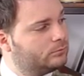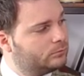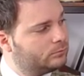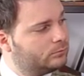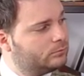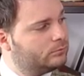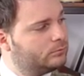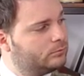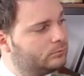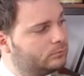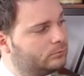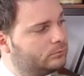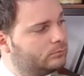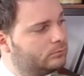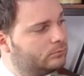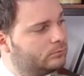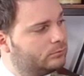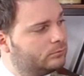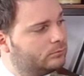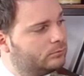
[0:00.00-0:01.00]

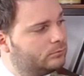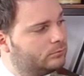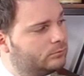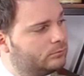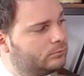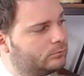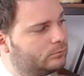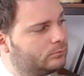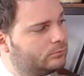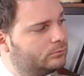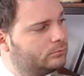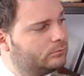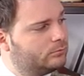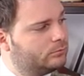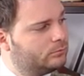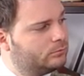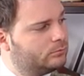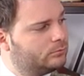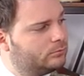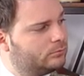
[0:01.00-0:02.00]

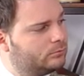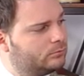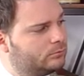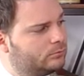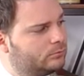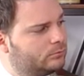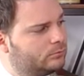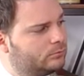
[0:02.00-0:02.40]
(not speaking)